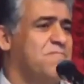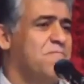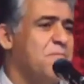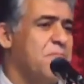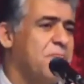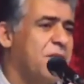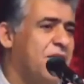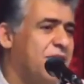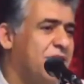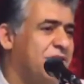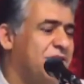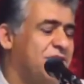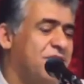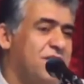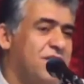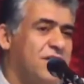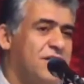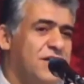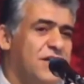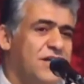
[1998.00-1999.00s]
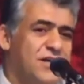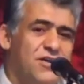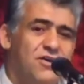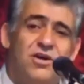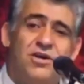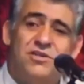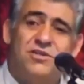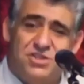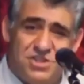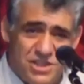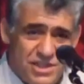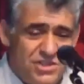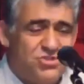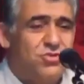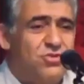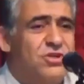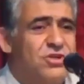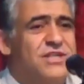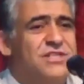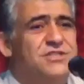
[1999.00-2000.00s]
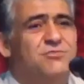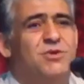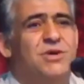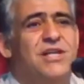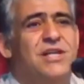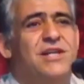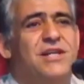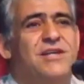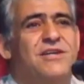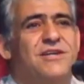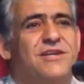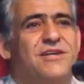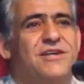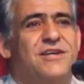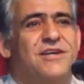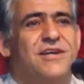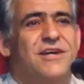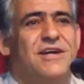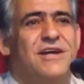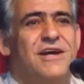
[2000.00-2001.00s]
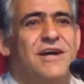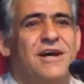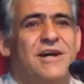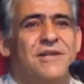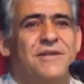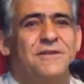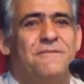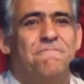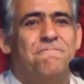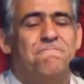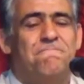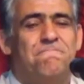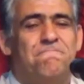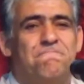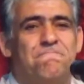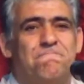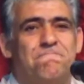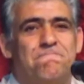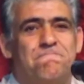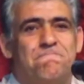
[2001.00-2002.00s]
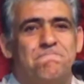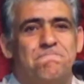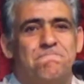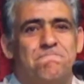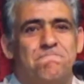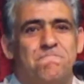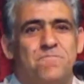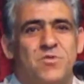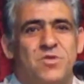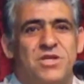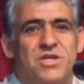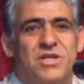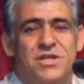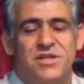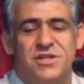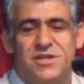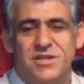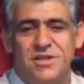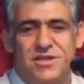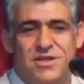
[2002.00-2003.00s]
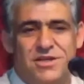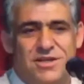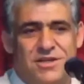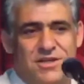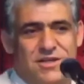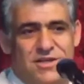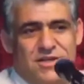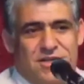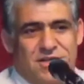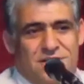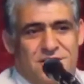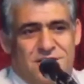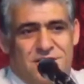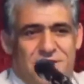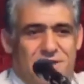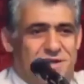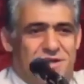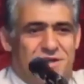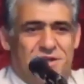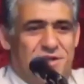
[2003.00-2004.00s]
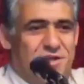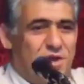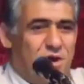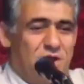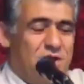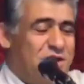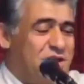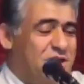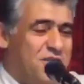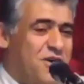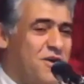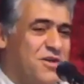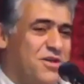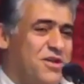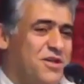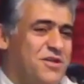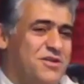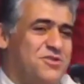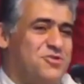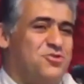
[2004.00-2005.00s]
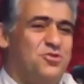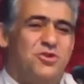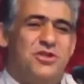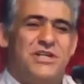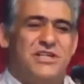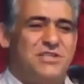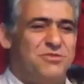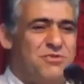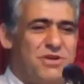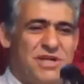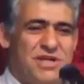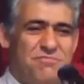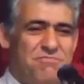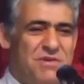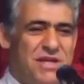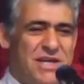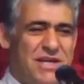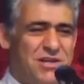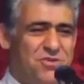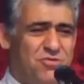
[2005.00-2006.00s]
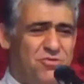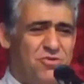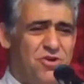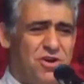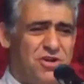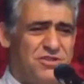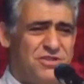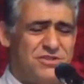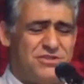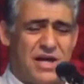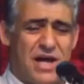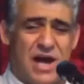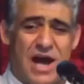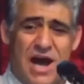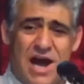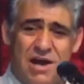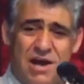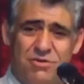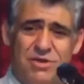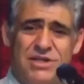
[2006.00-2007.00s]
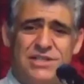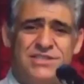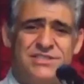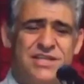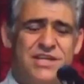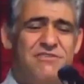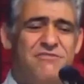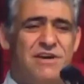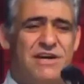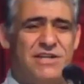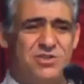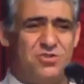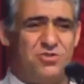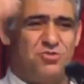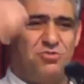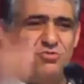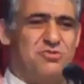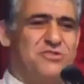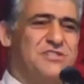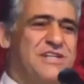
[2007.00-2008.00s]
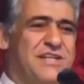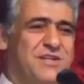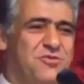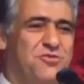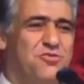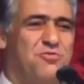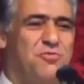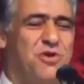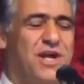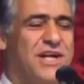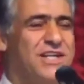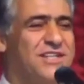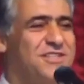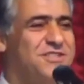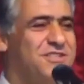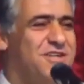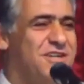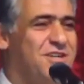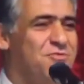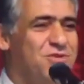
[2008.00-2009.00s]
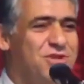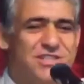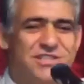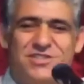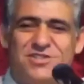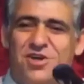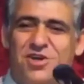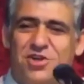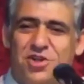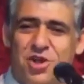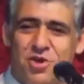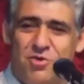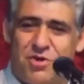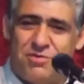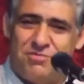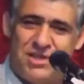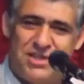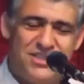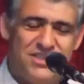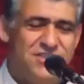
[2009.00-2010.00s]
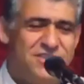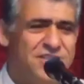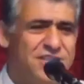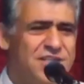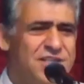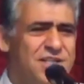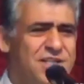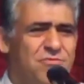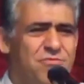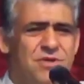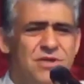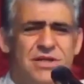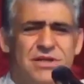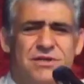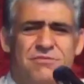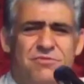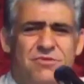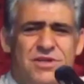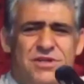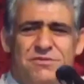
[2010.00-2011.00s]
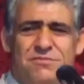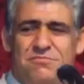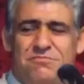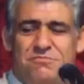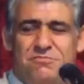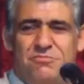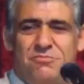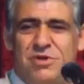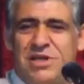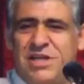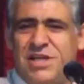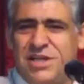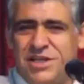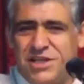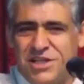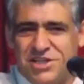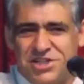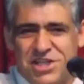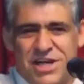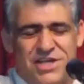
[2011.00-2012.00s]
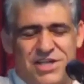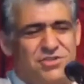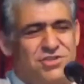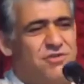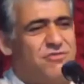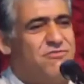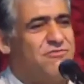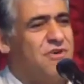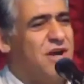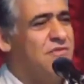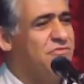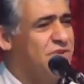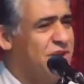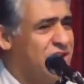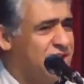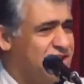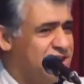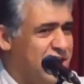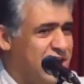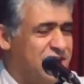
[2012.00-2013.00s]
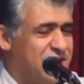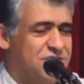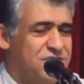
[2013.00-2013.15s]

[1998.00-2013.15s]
and God changed her as well, and then the other, other story is very big to God, how he saved us to send to Pakistan. We start our ministry. We, we, we lead the church of Afghan church,